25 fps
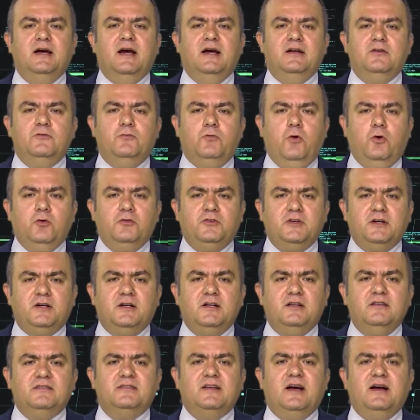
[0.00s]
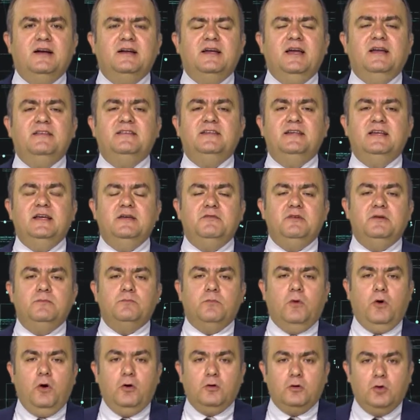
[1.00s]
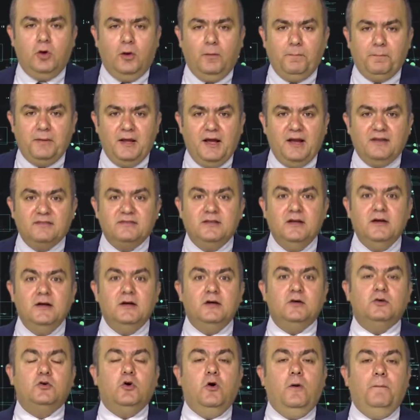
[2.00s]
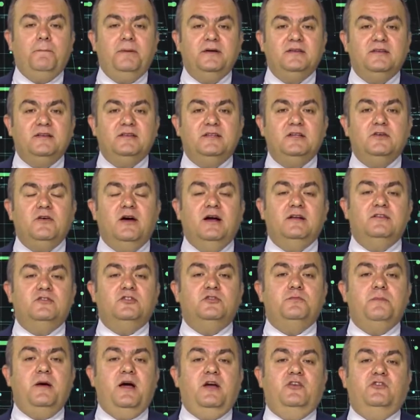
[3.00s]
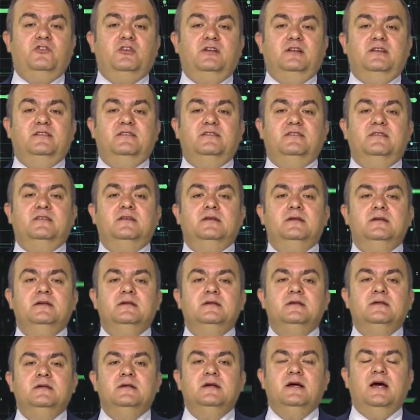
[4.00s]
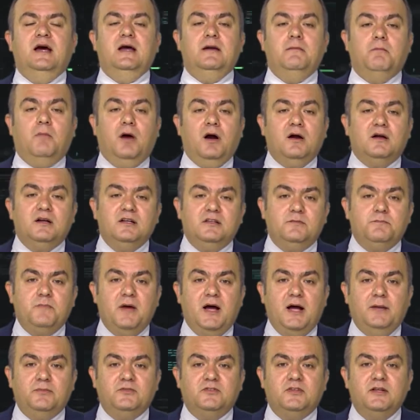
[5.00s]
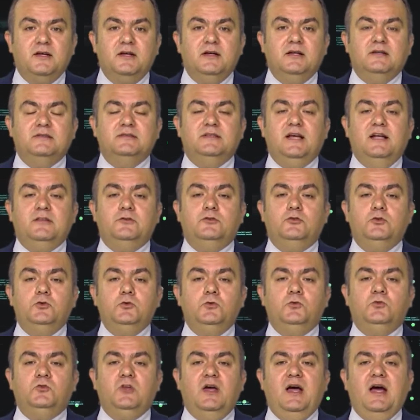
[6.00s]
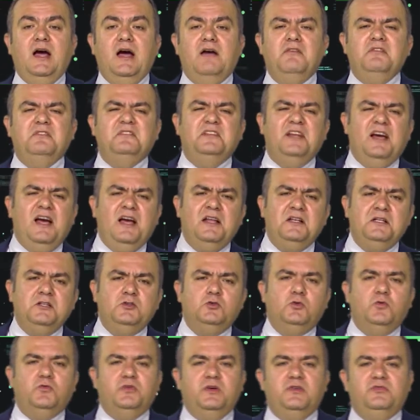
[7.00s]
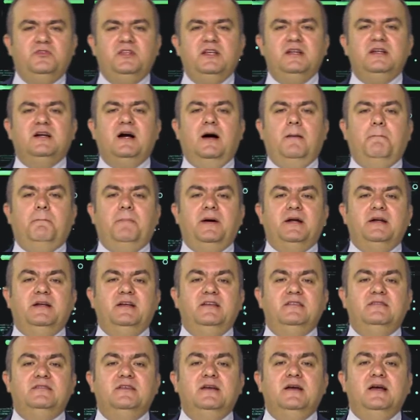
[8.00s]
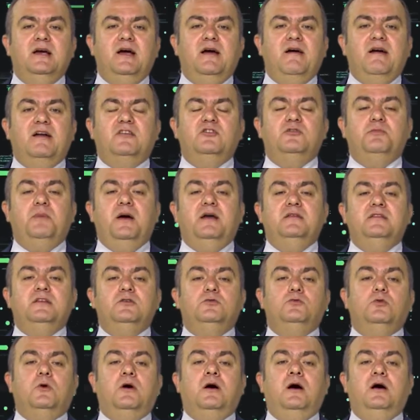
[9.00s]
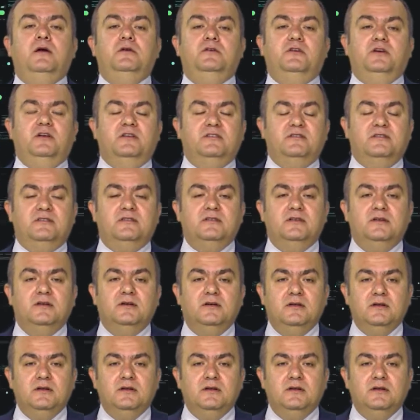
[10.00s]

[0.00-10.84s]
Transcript: and verticals are getting even more complex, competitive, and specialist. And market maps that used to have 10 to 50 companies have expanded to hundreds.